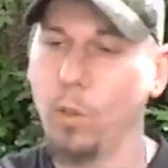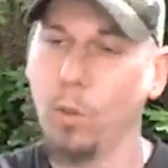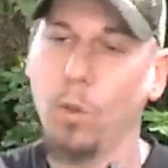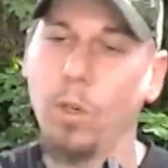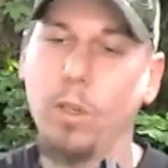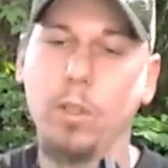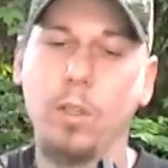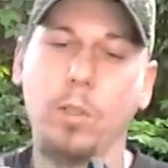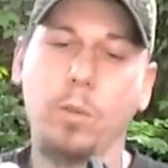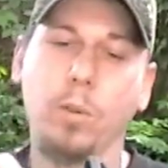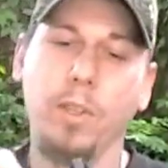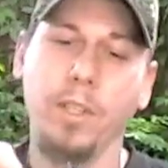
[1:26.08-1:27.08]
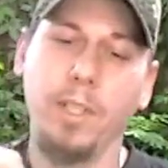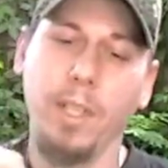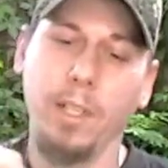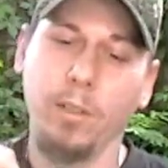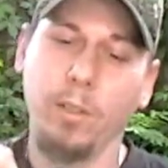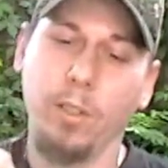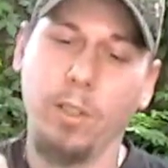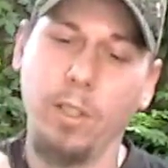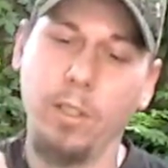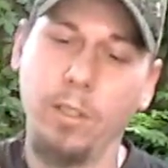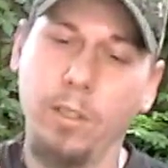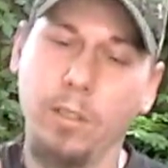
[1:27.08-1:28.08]
or with the dangler
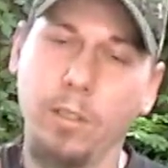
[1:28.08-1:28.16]
on.